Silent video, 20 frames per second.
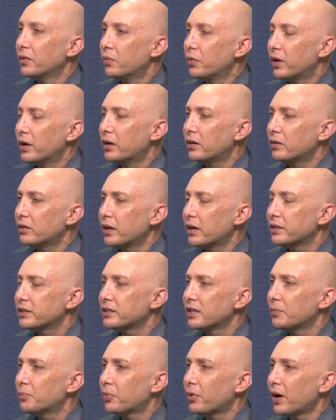Well, I'd
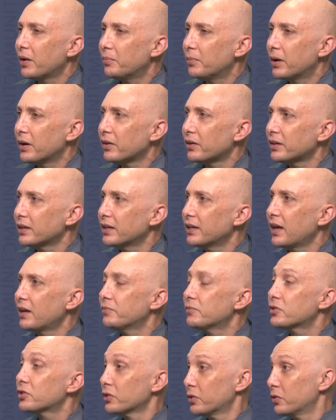say primarily
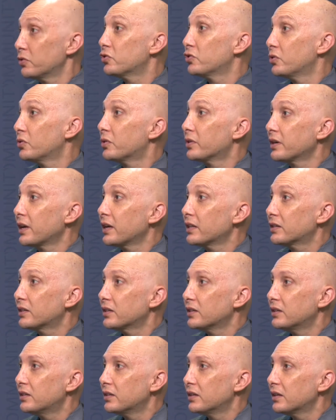I'm solution
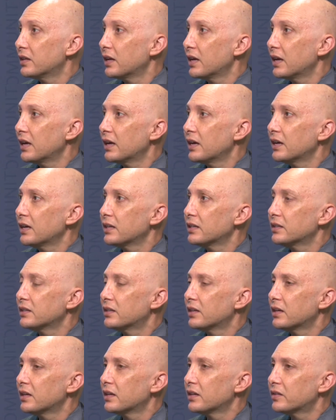oriented
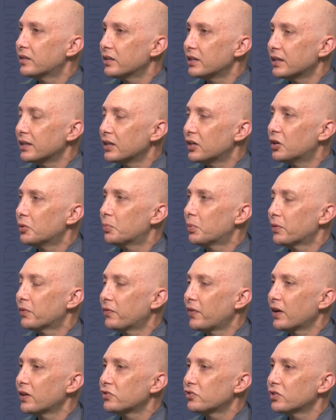and uh, the legal
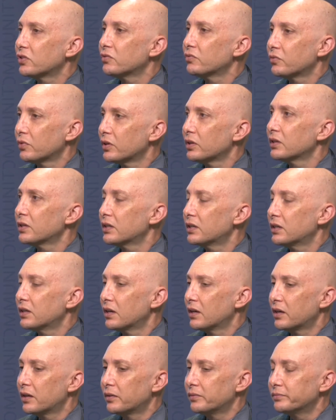profession
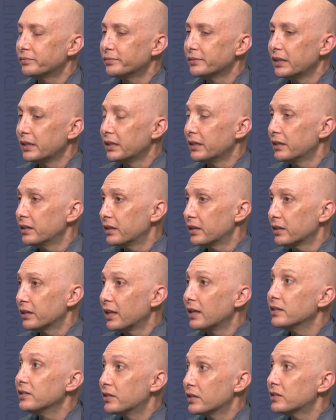really um,
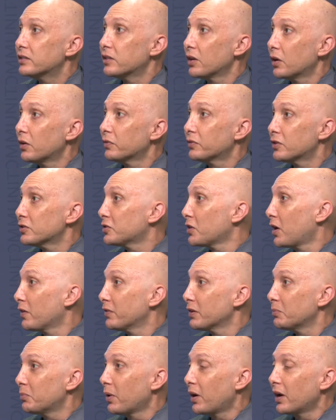lends itself to
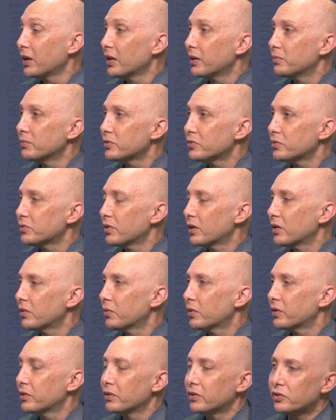solving problems, uh,
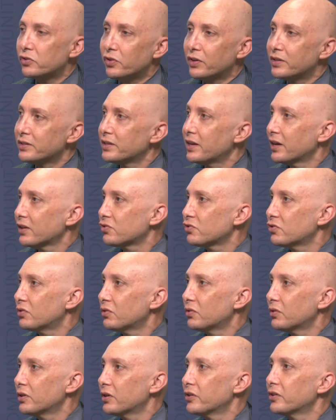whether you're a
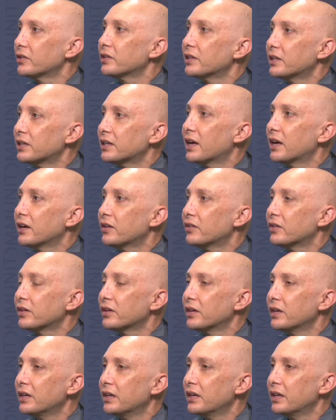transactional lawyer or a
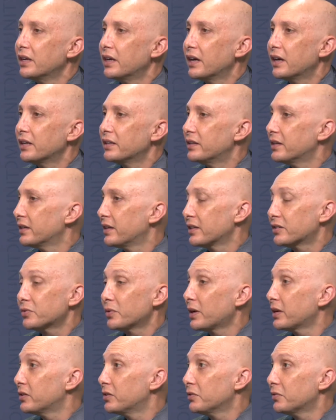litigator. And uh, that's
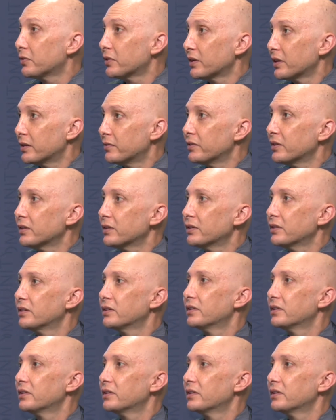what I do for a living.